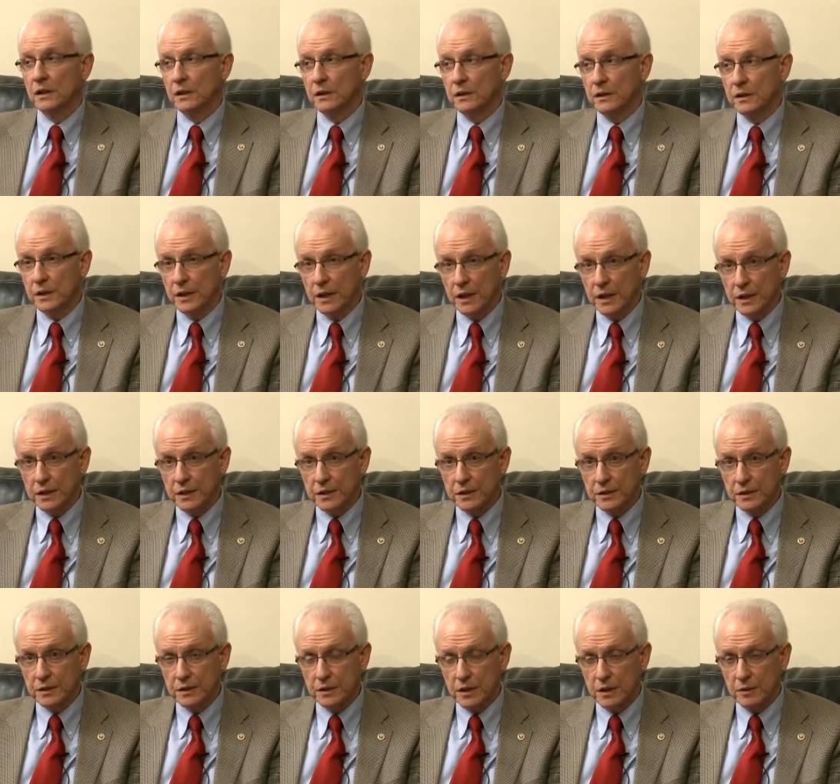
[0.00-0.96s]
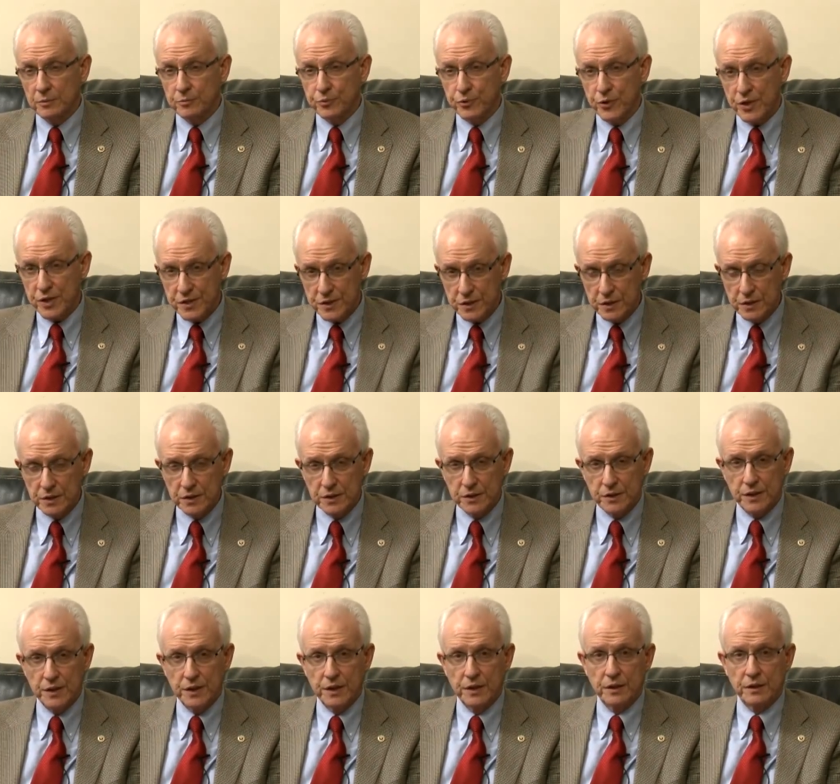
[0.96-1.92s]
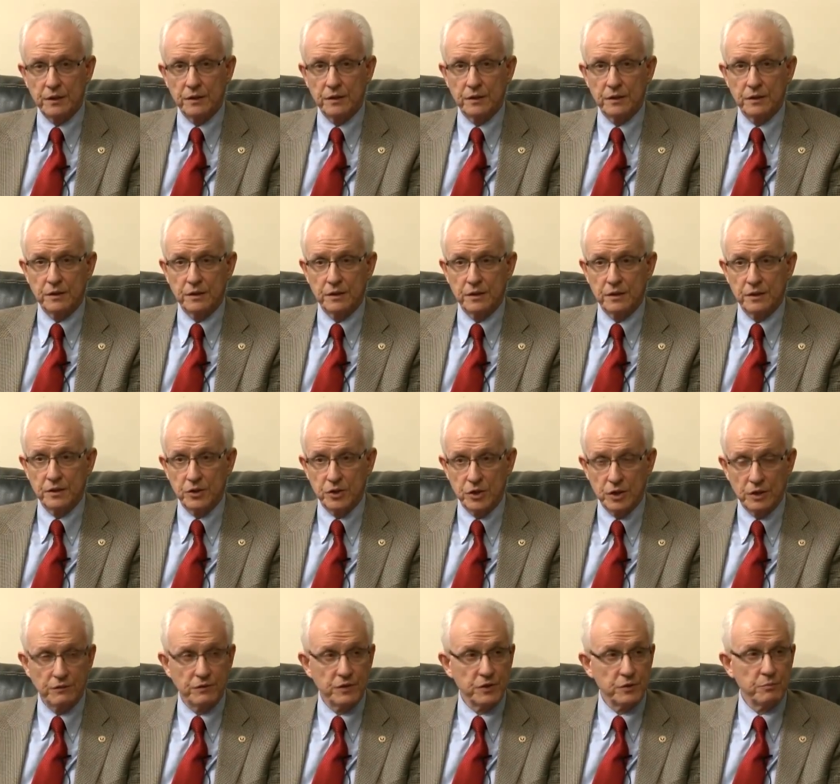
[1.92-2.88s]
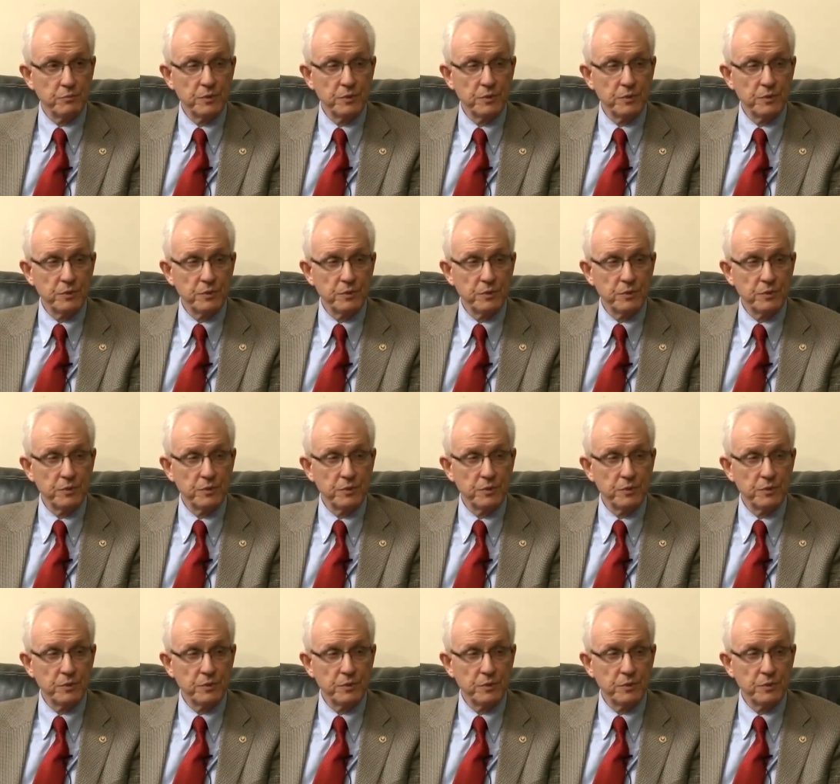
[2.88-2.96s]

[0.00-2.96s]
that a president like uh, Chavez